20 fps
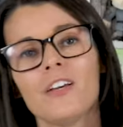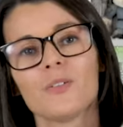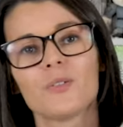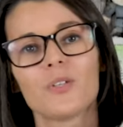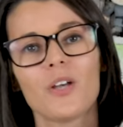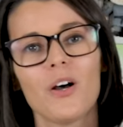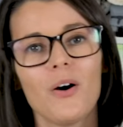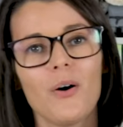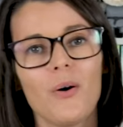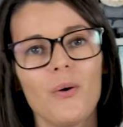
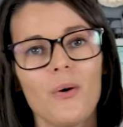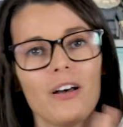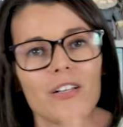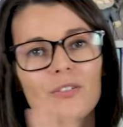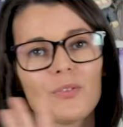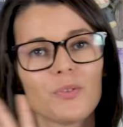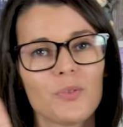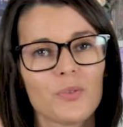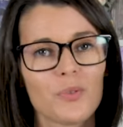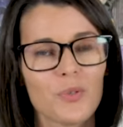So
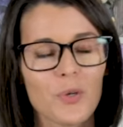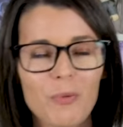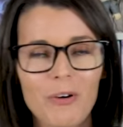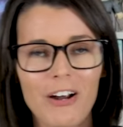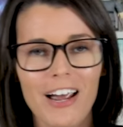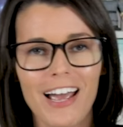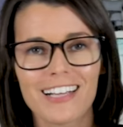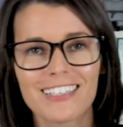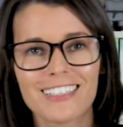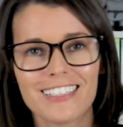
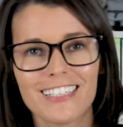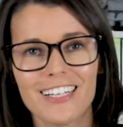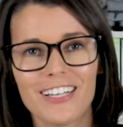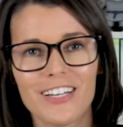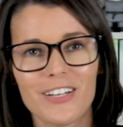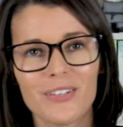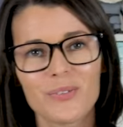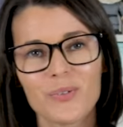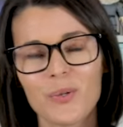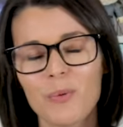super
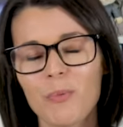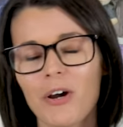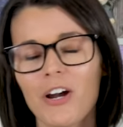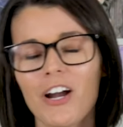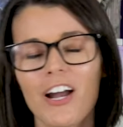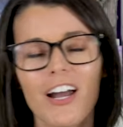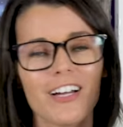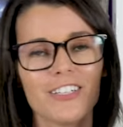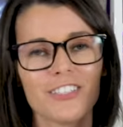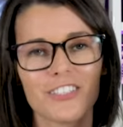angsty,
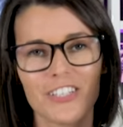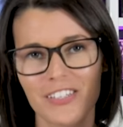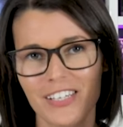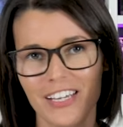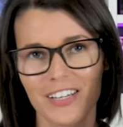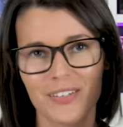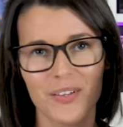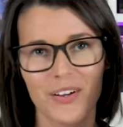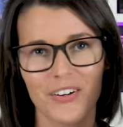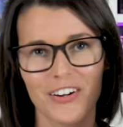super
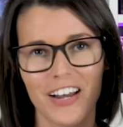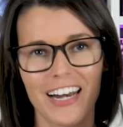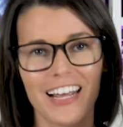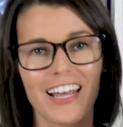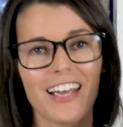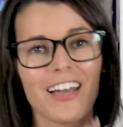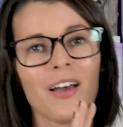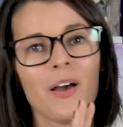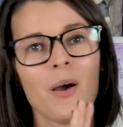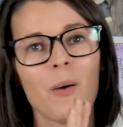just kiss
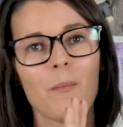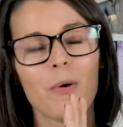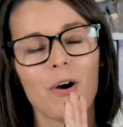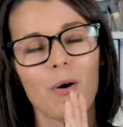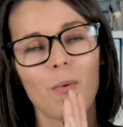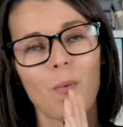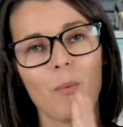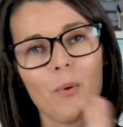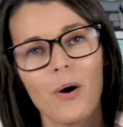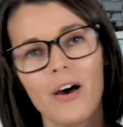already,
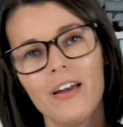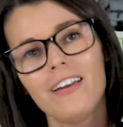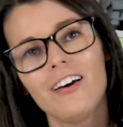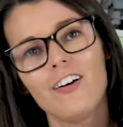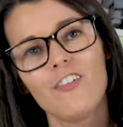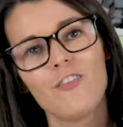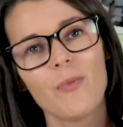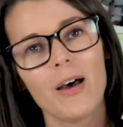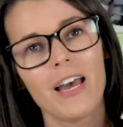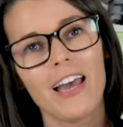but one
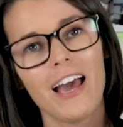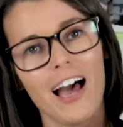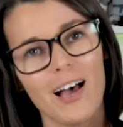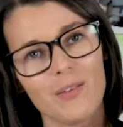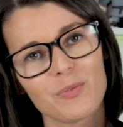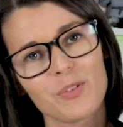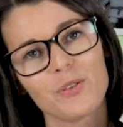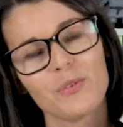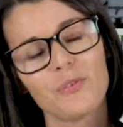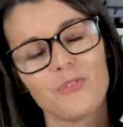of my
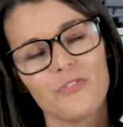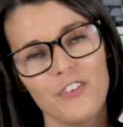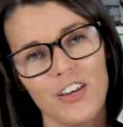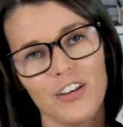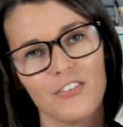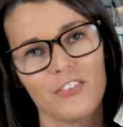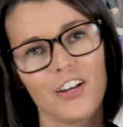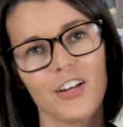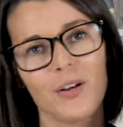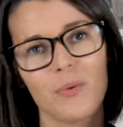absolute
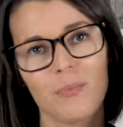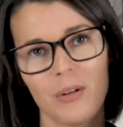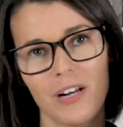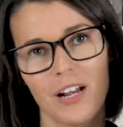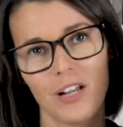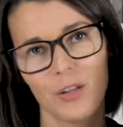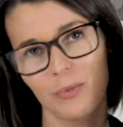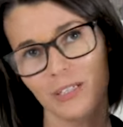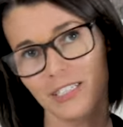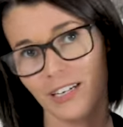favorite
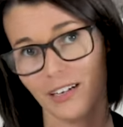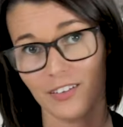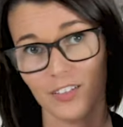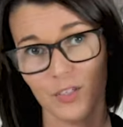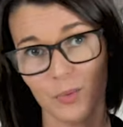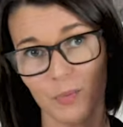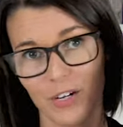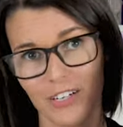Penelope Douglas